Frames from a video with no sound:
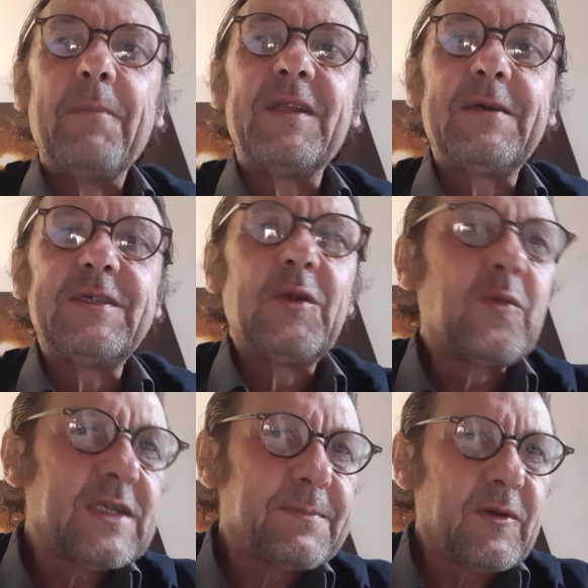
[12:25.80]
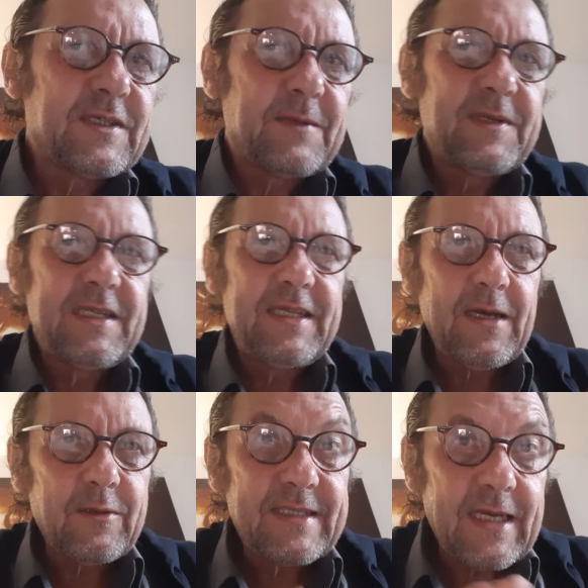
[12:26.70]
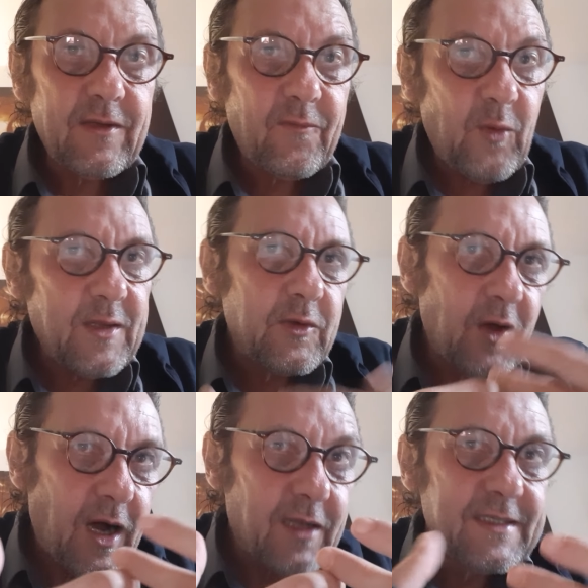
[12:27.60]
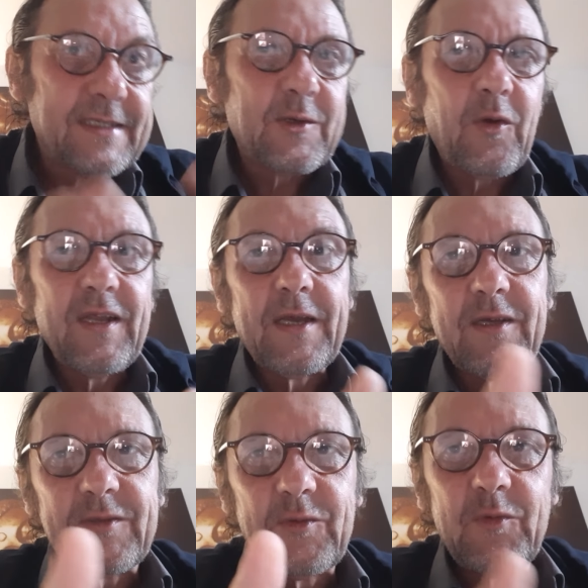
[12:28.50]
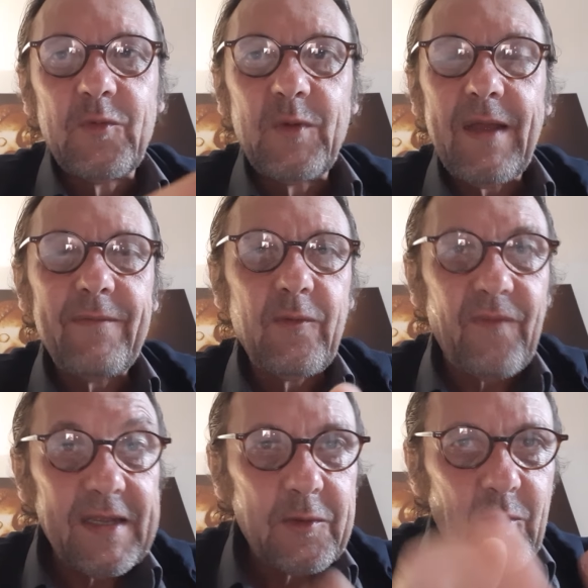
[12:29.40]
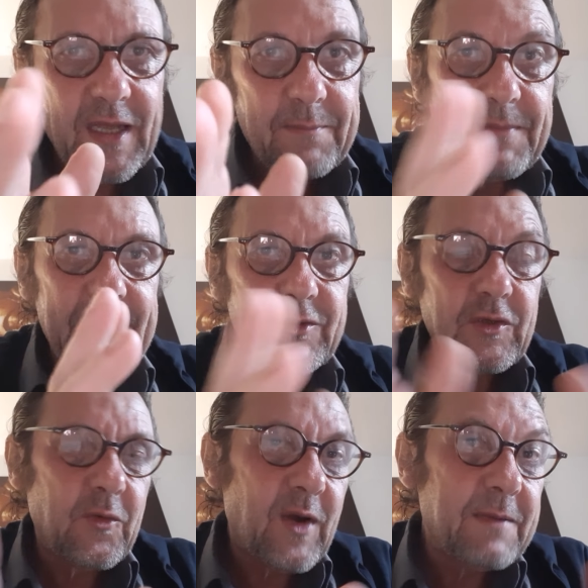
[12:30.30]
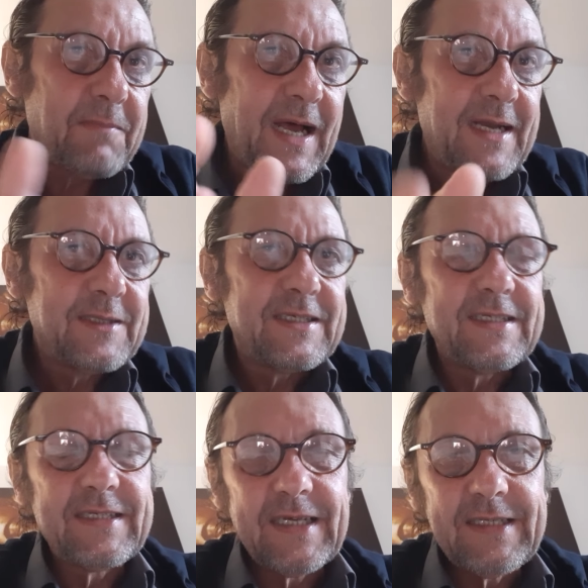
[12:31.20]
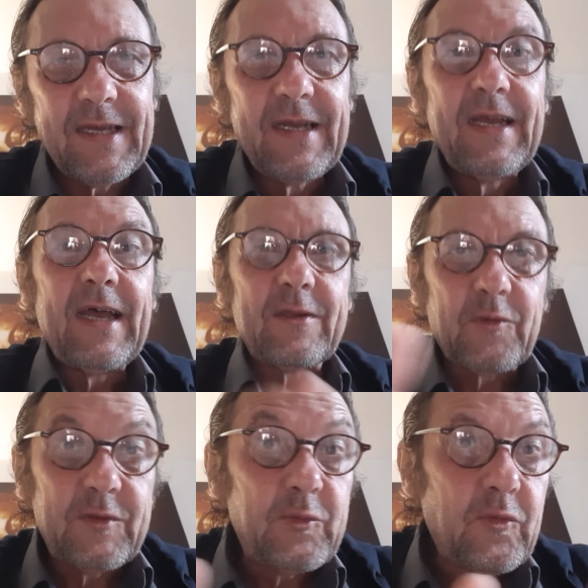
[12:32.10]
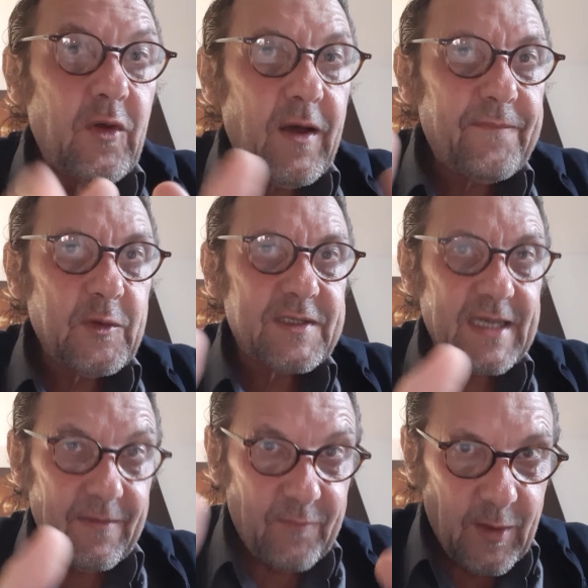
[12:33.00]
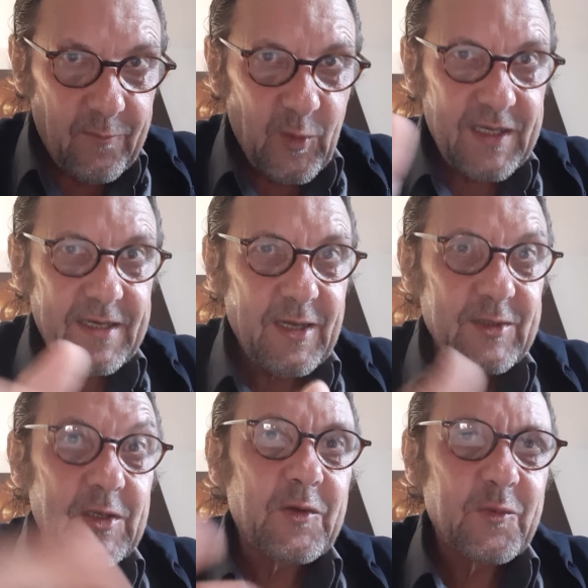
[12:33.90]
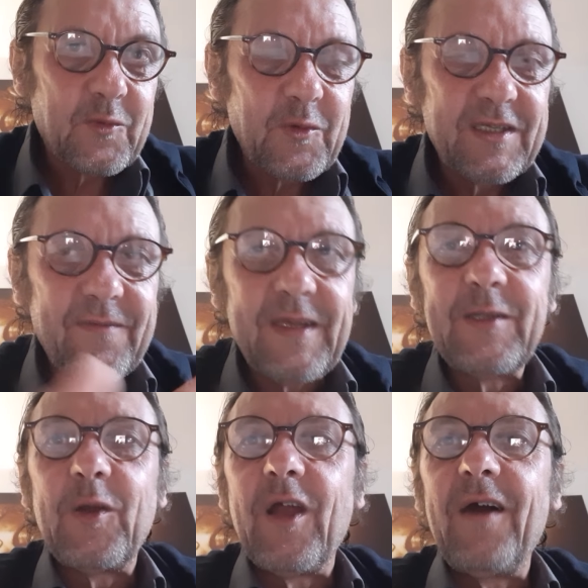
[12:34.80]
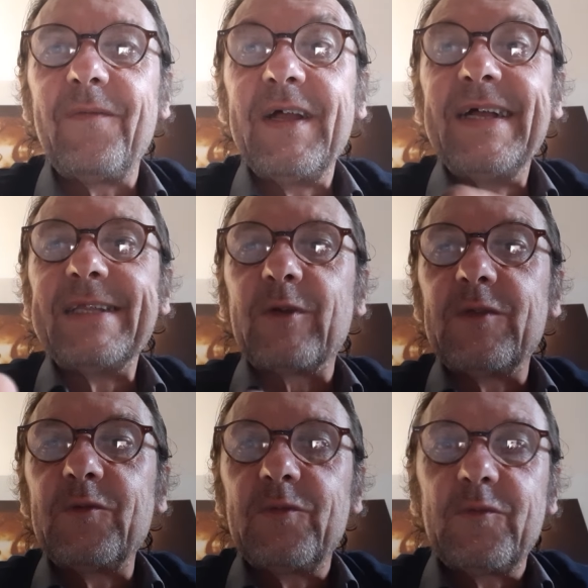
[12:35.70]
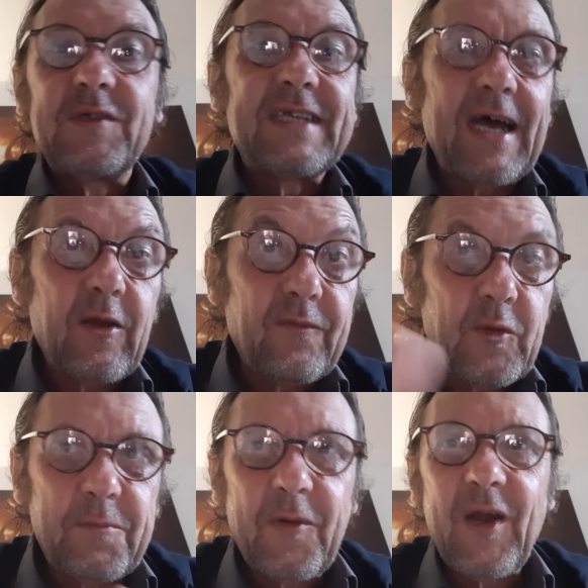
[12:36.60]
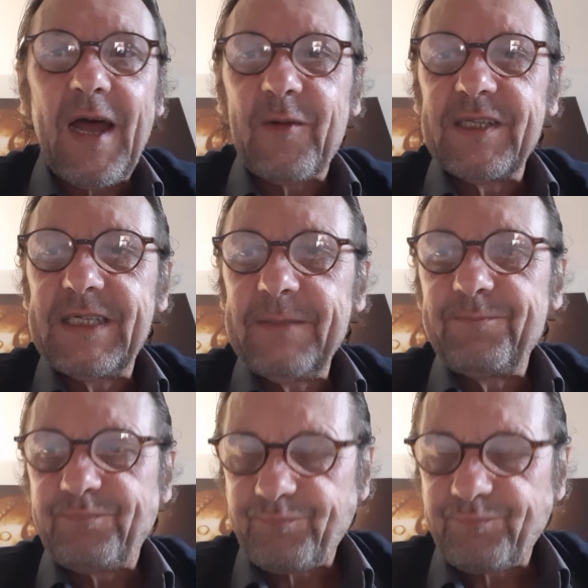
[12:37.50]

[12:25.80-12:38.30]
there is no responsibility outside of what the heart is calling us to do. We have to find the right measure, the right balance in things, and continue to love yourself, love one another, cultivate the love, try to stay out of the polarity.